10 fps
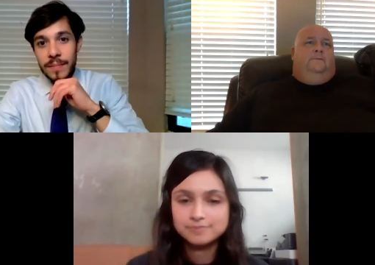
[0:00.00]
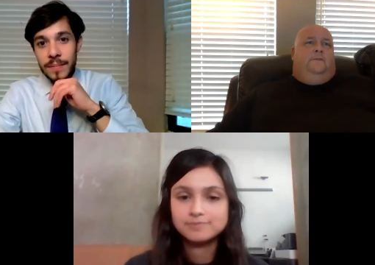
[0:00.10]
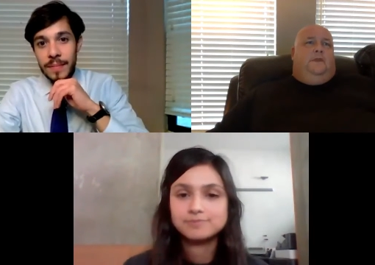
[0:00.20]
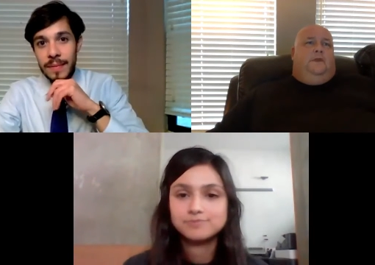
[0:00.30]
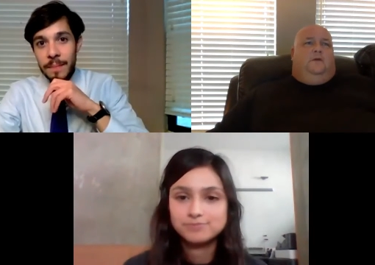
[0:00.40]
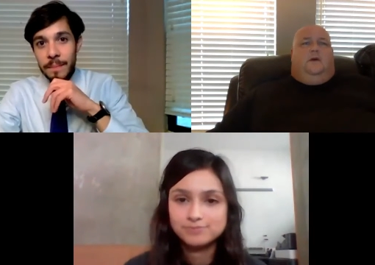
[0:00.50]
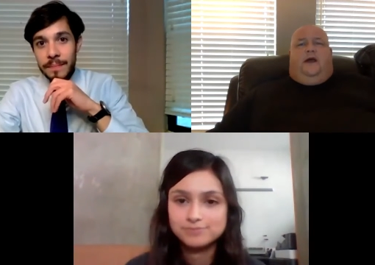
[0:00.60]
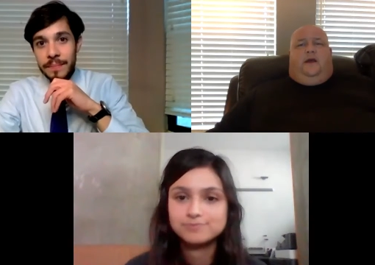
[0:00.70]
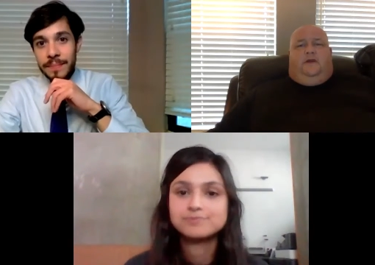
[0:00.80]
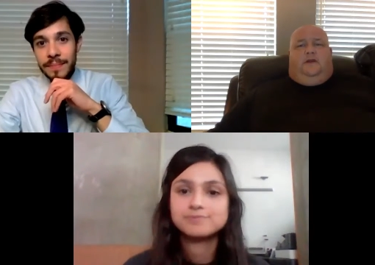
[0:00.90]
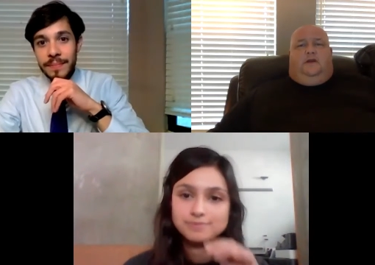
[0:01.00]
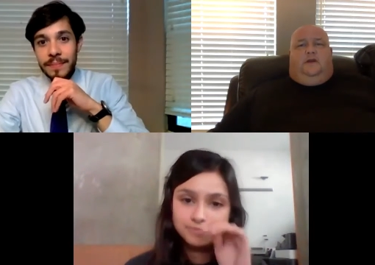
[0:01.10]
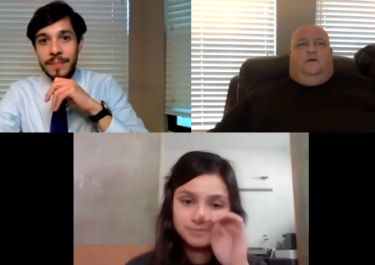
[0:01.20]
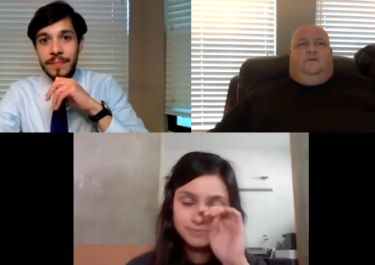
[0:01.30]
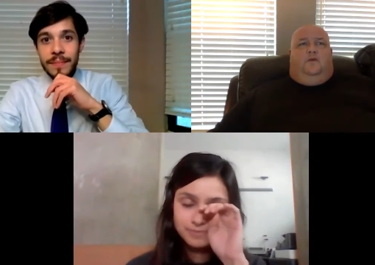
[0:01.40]
Speaker 1: you're right. I mean, you know,
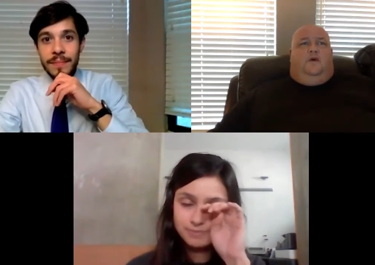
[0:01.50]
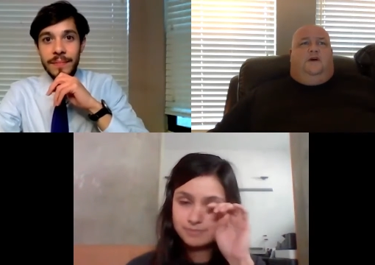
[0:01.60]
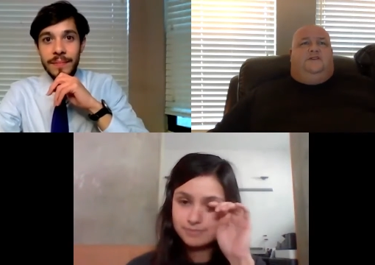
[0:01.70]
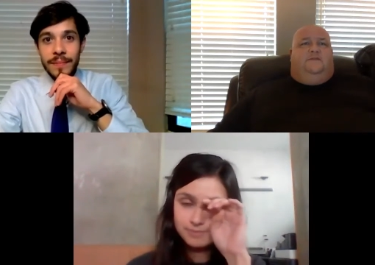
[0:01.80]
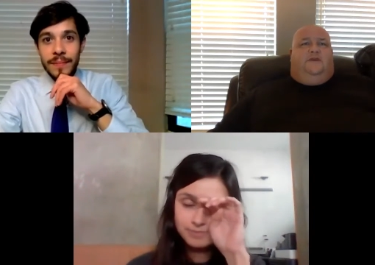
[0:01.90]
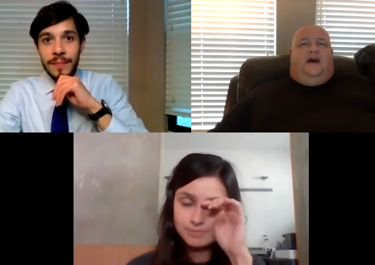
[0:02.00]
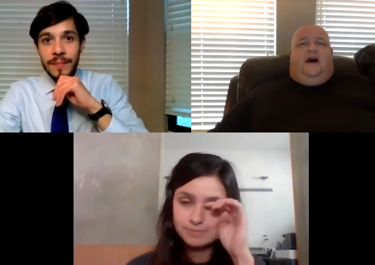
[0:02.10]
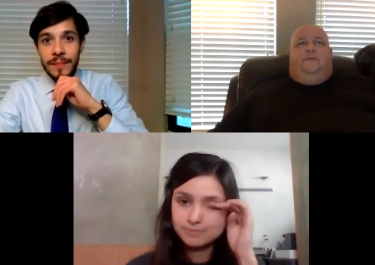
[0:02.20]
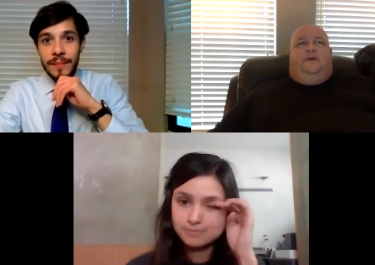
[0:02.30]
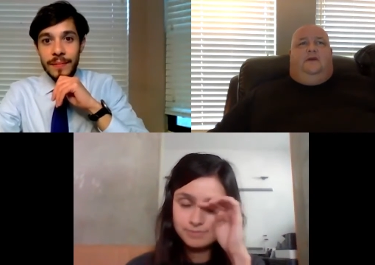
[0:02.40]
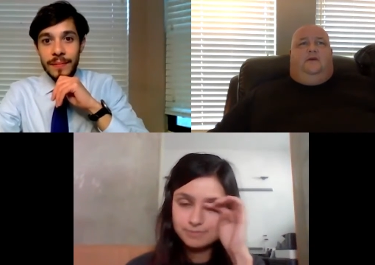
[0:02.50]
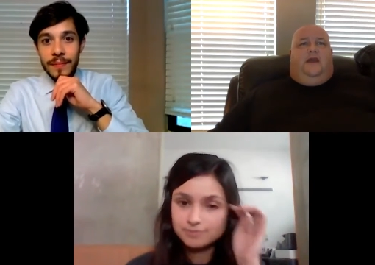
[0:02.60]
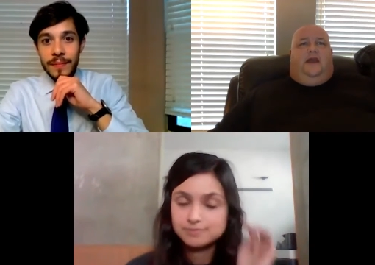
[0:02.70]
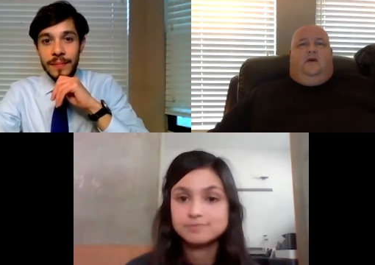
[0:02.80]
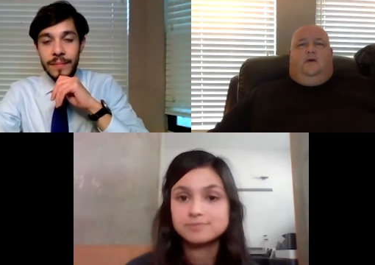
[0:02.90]
if you want to be happy, you
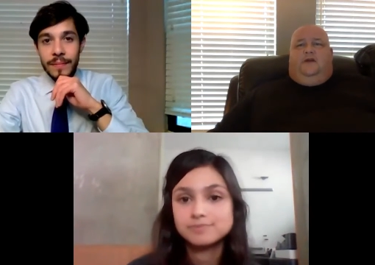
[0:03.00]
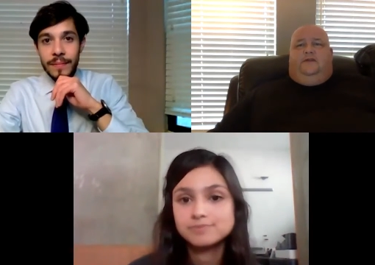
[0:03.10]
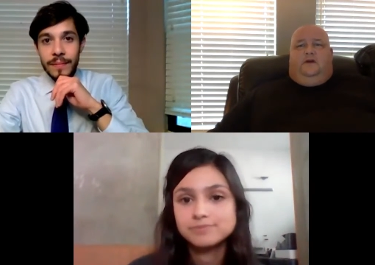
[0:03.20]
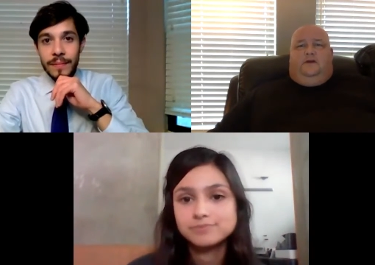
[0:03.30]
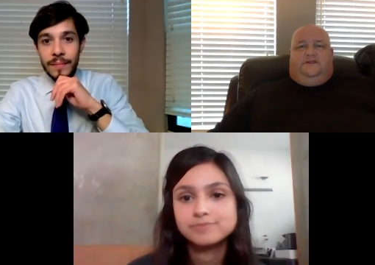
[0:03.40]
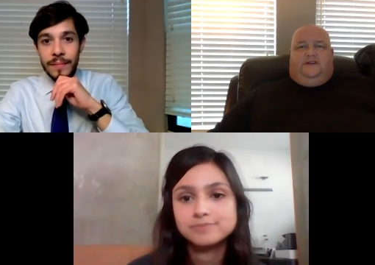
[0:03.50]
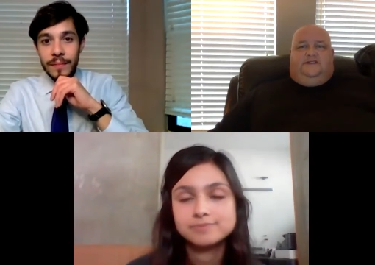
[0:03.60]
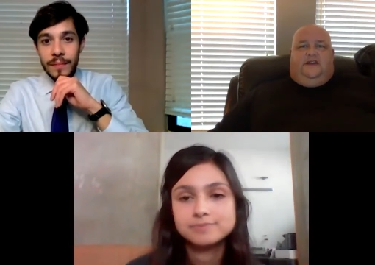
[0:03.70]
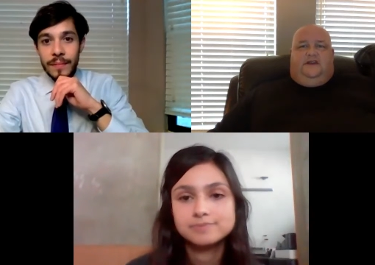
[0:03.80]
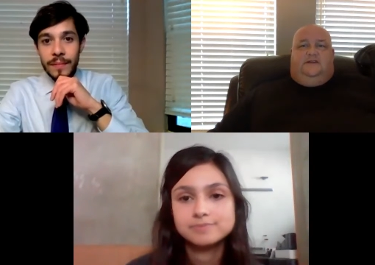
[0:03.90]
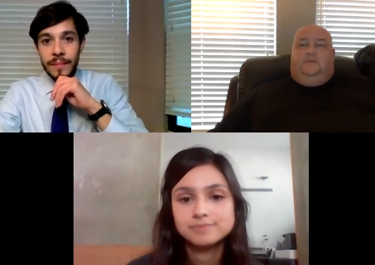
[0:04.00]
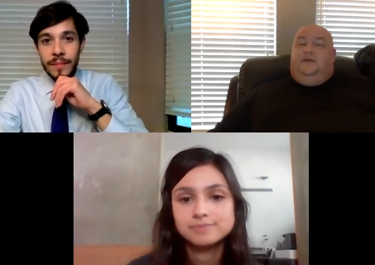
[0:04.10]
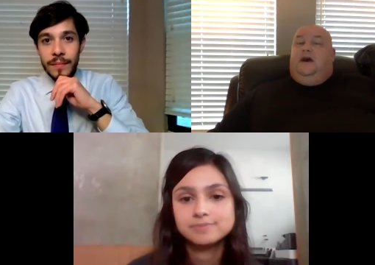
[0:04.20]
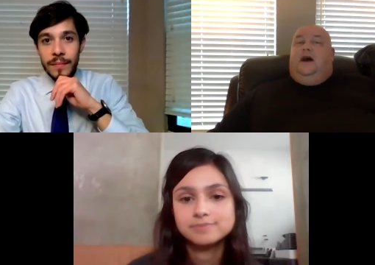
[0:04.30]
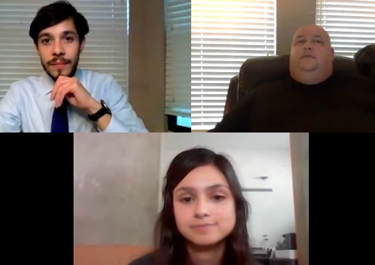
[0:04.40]
can't go out there and succeed to be
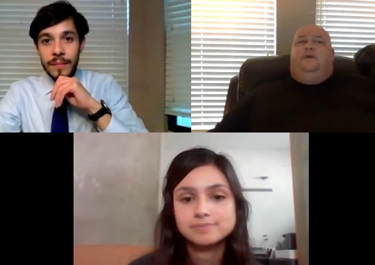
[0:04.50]
happy.